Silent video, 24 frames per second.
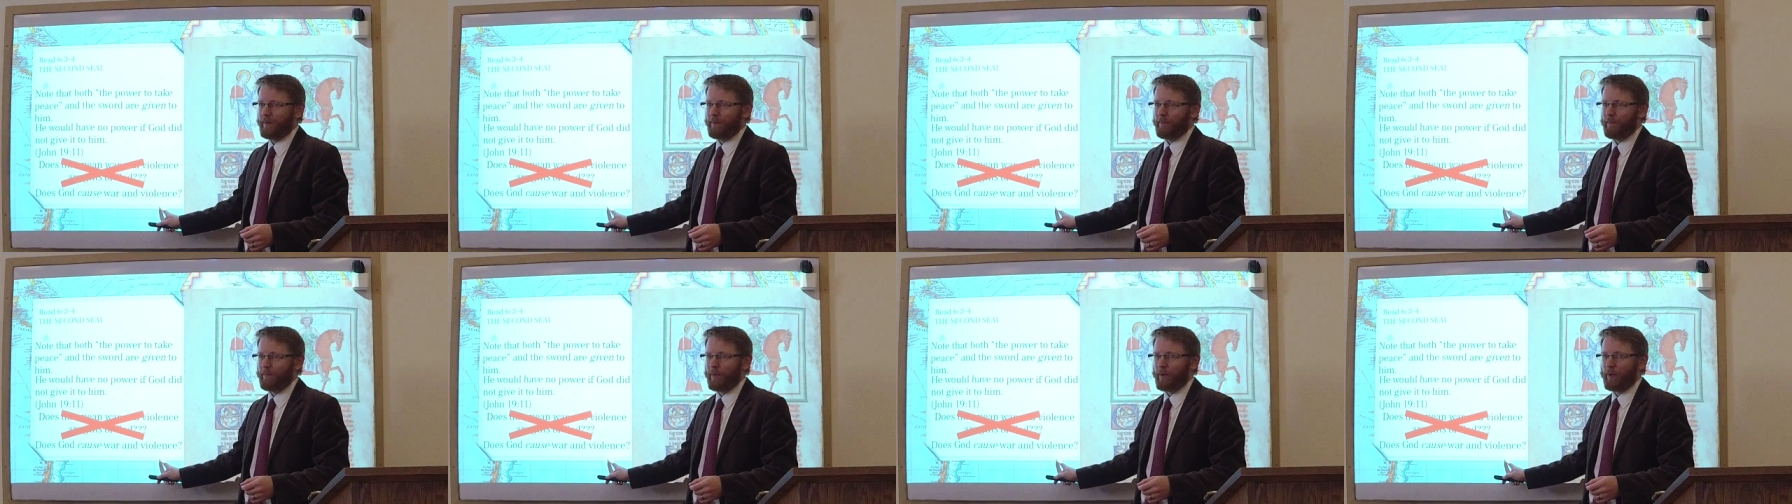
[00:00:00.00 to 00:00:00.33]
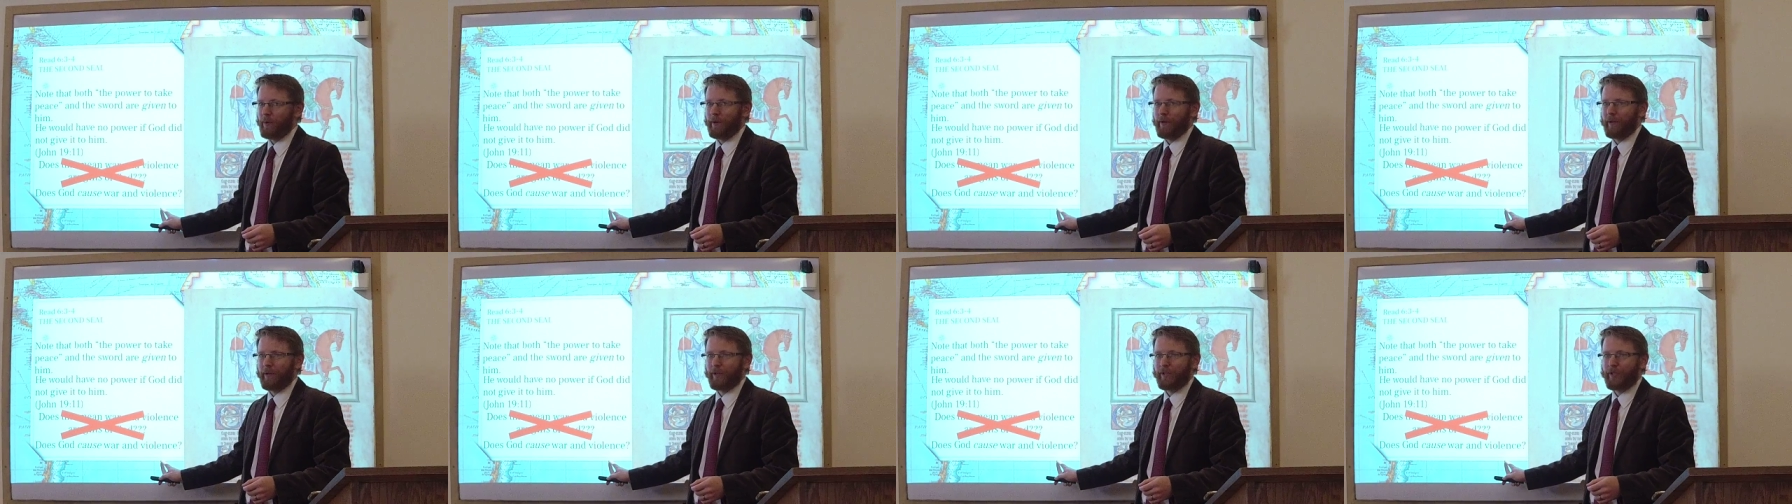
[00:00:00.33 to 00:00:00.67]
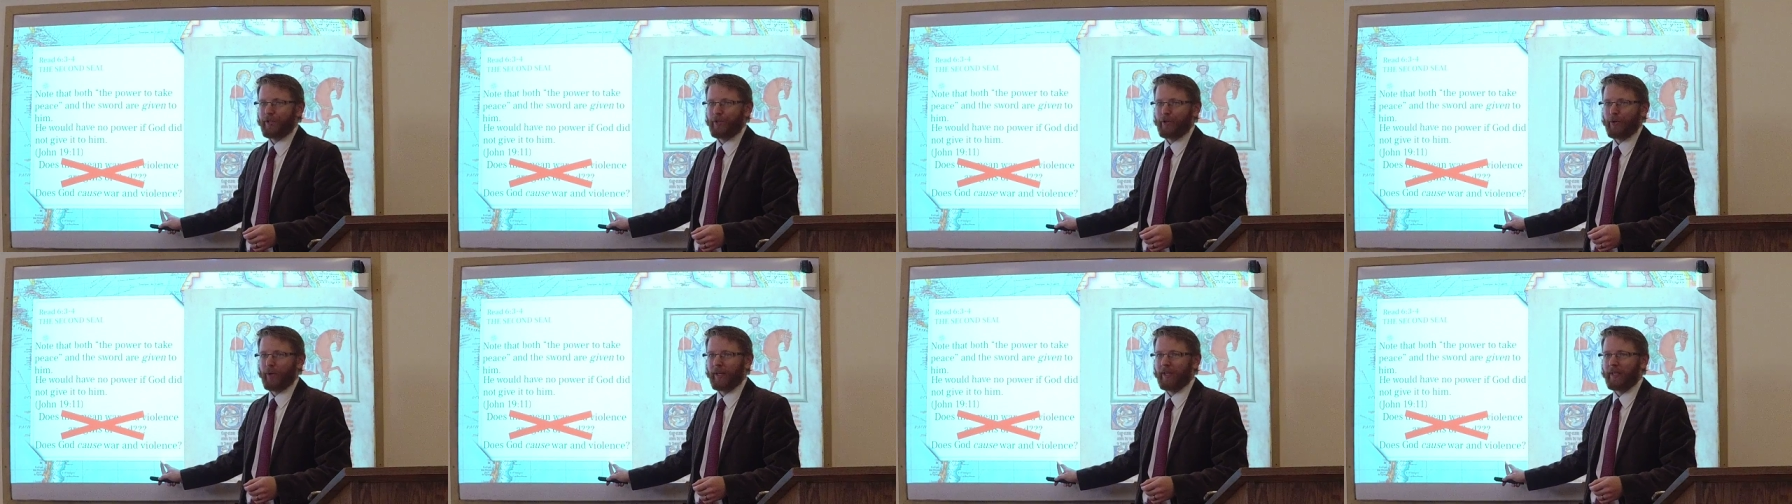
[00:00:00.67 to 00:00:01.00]

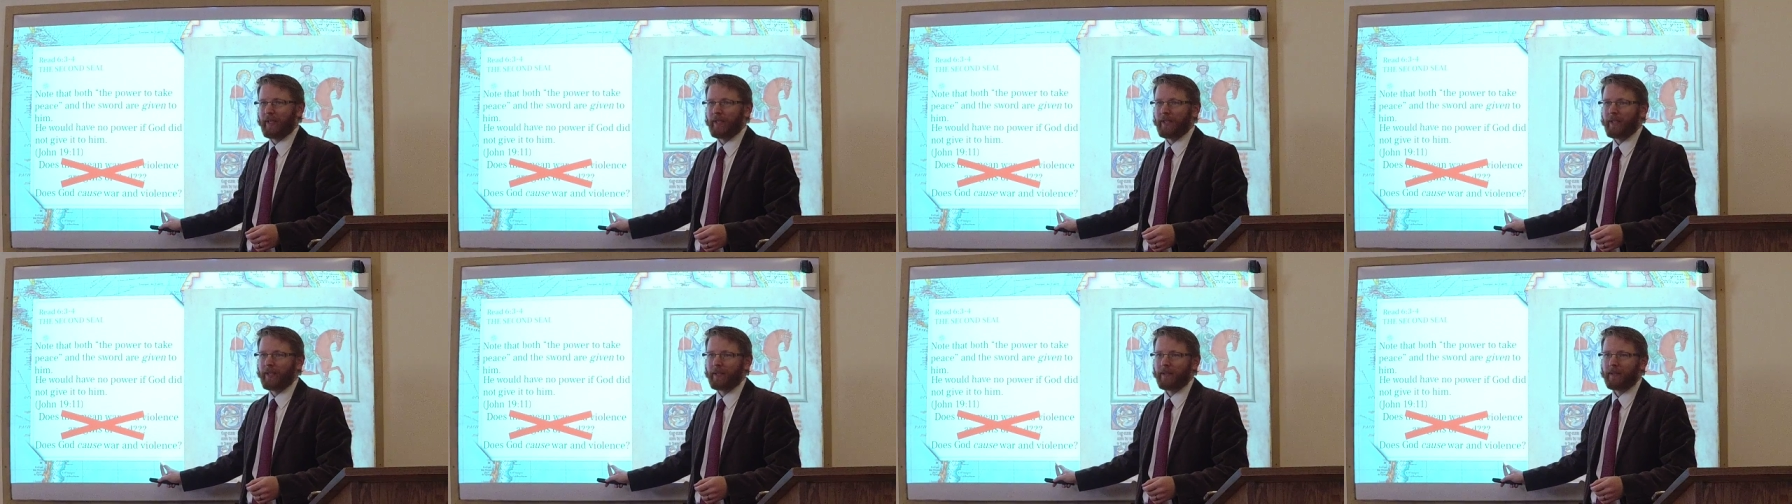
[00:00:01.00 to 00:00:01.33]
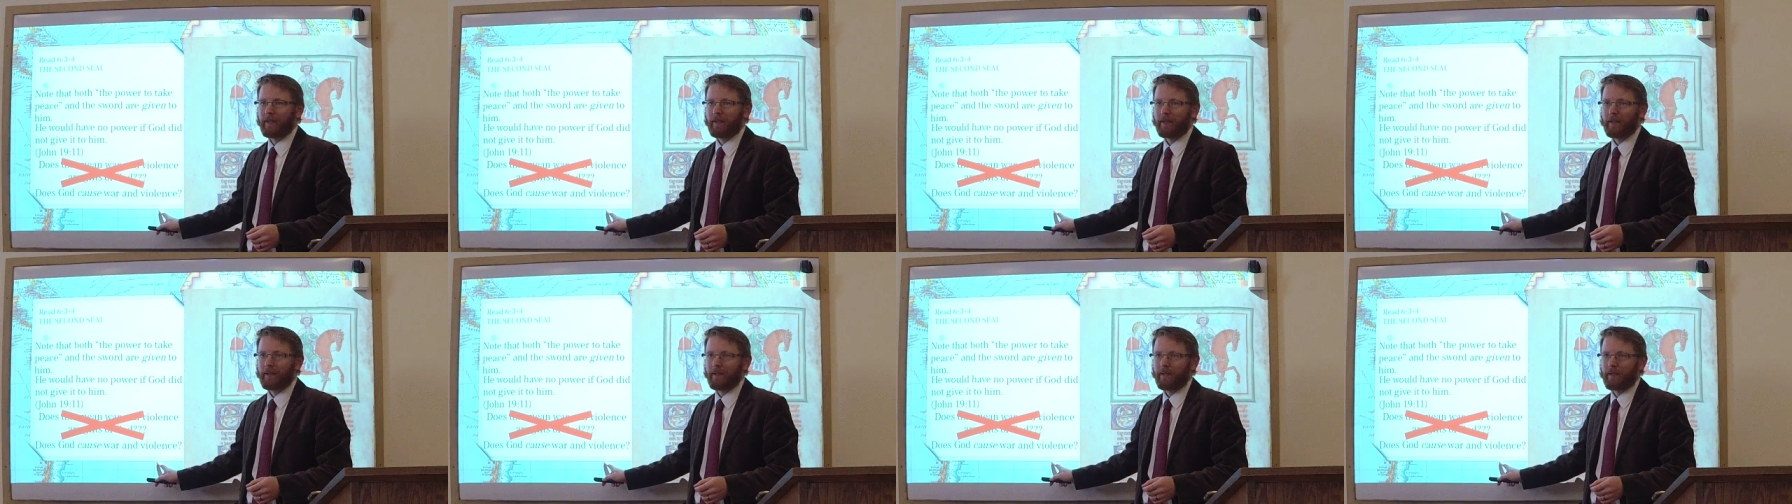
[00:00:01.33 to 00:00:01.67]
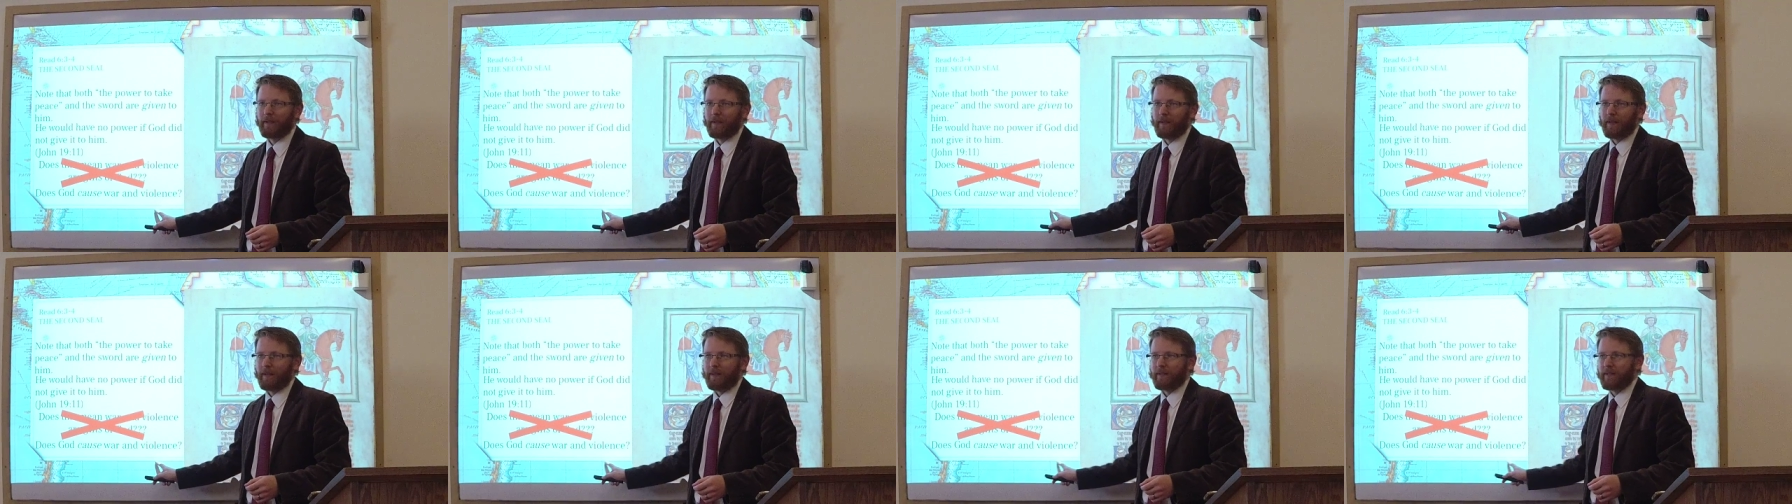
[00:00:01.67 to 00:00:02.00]
more tricky
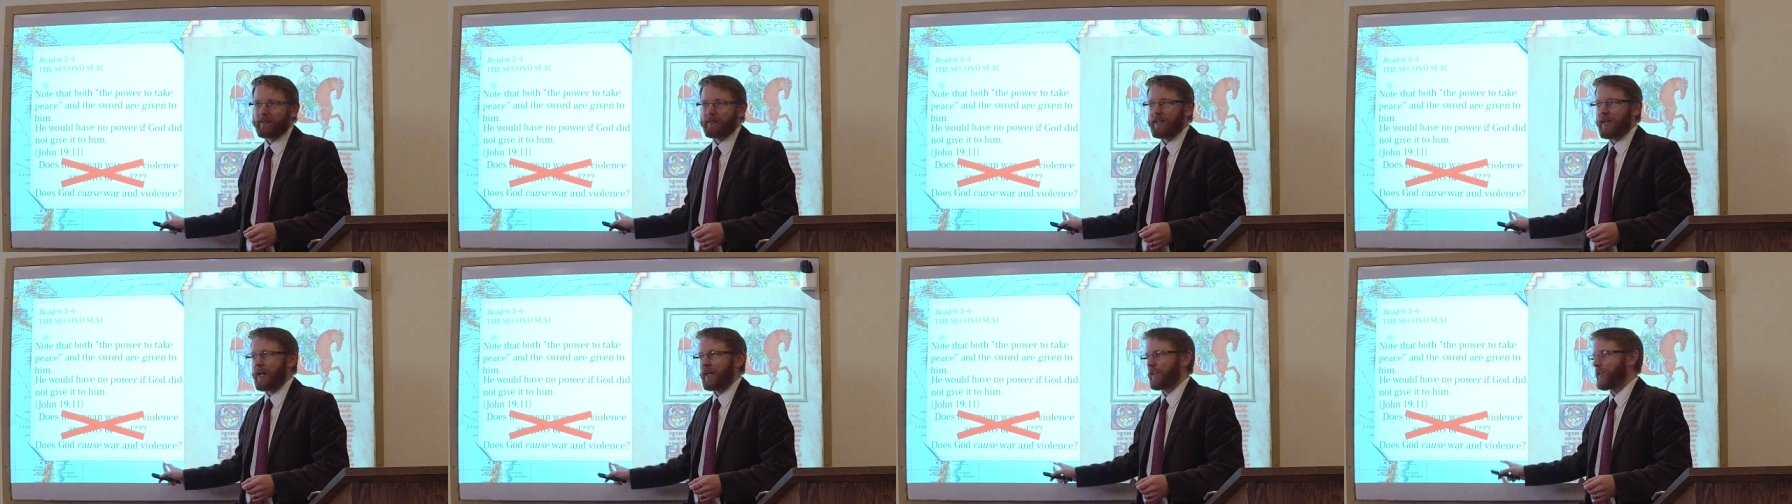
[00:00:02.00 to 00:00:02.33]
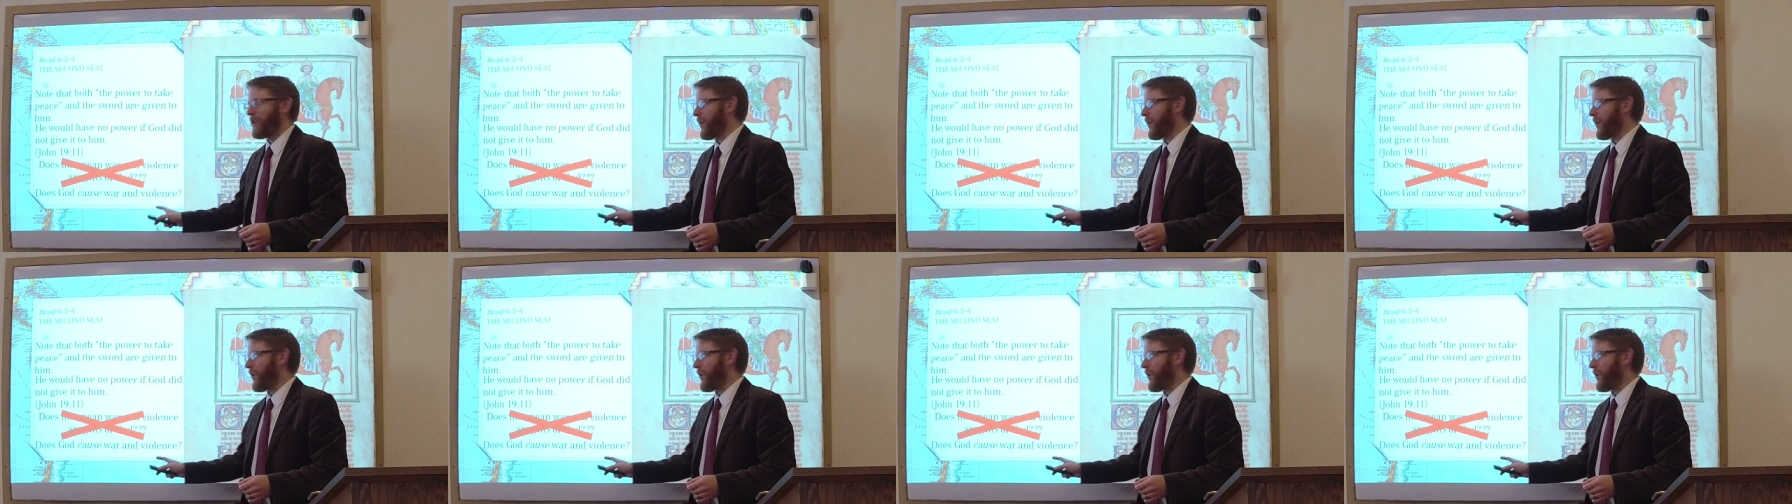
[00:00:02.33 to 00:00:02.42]
does God